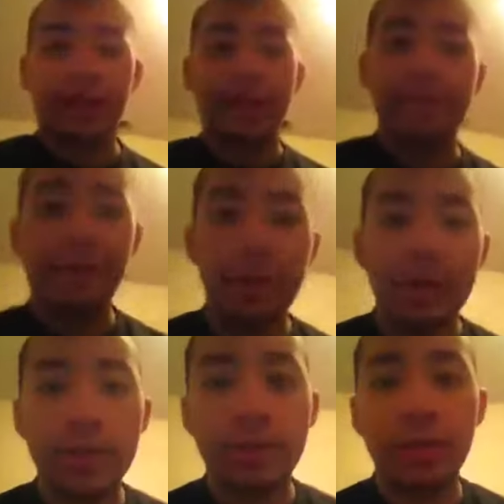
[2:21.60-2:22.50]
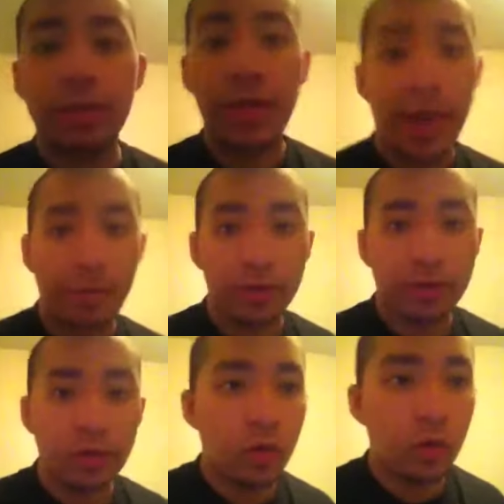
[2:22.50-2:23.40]
like villains with
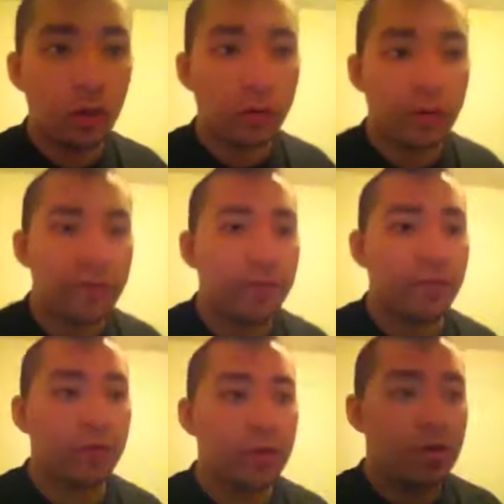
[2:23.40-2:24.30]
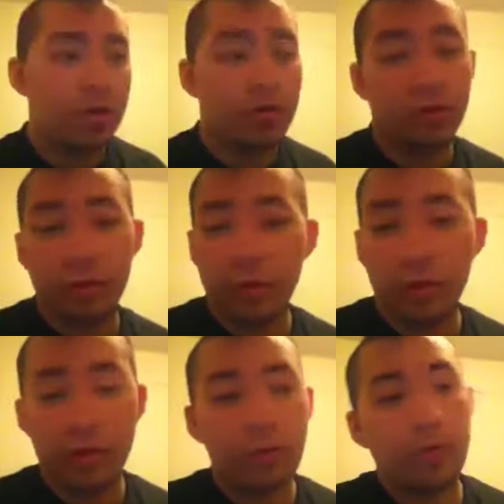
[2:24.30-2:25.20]
hammers go all evil.
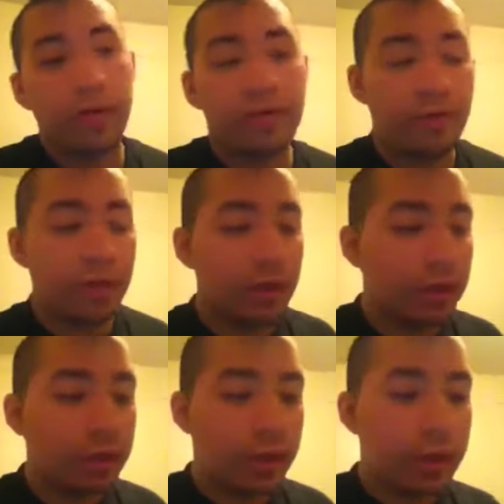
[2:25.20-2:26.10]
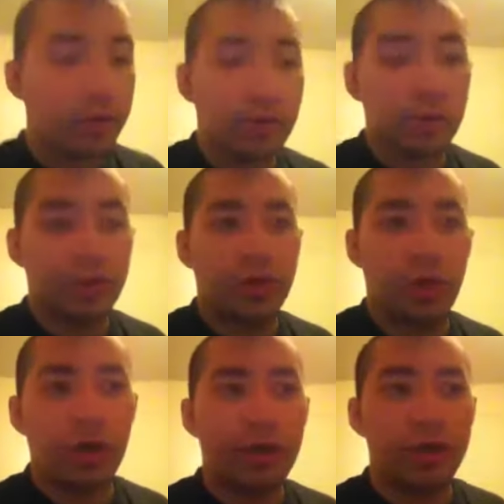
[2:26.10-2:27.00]
Already were evil. They all get all
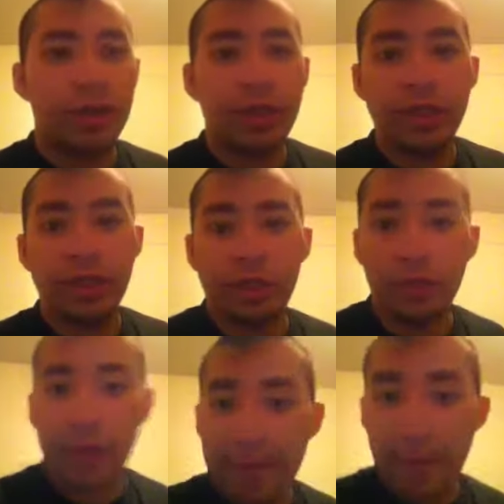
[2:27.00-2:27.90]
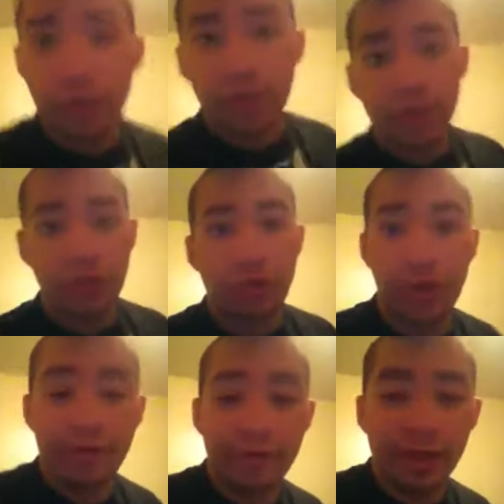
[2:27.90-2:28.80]
supercharged and they just start rampaging,
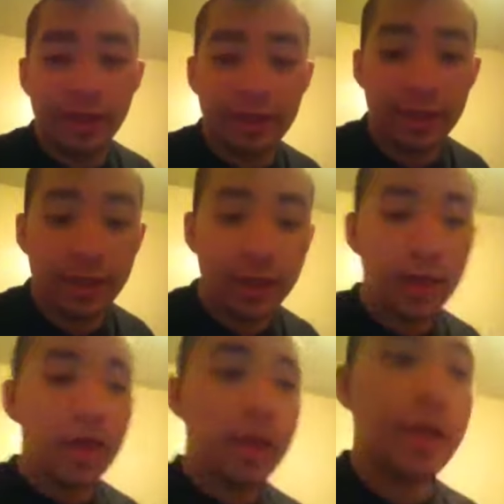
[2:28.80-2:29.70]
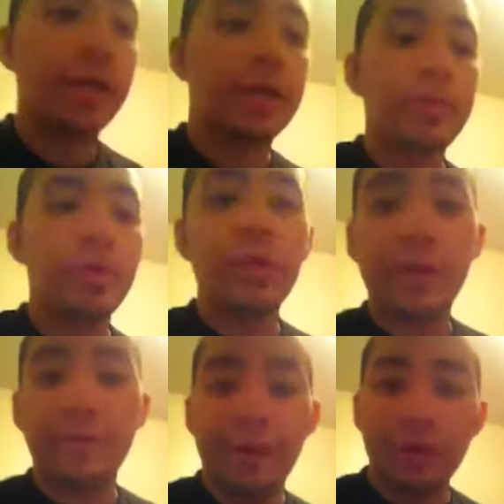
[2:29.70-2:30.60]
destroying everything in sight. It's up to
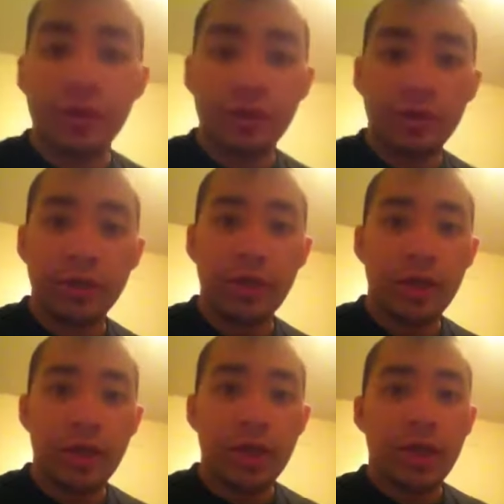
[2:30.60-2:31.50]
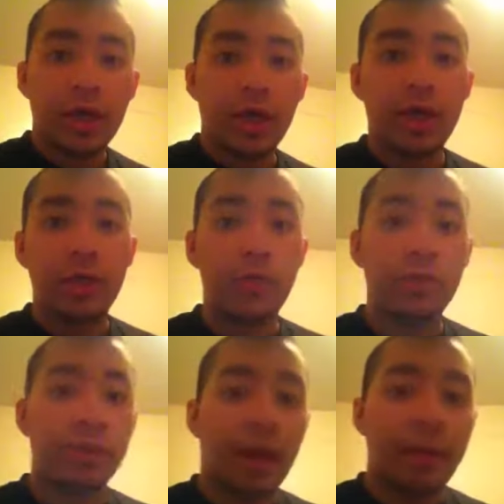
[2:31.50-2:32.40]
the Avengers to
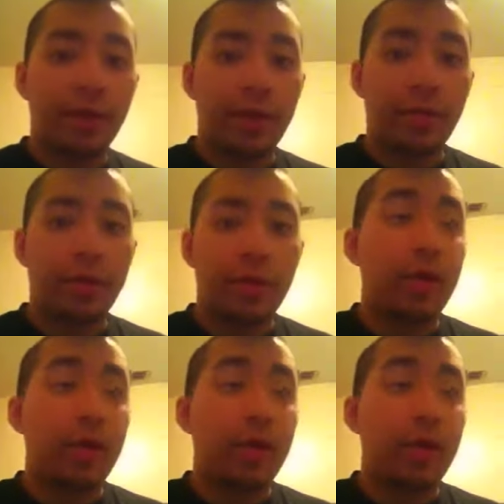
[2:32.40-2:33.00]
stop them.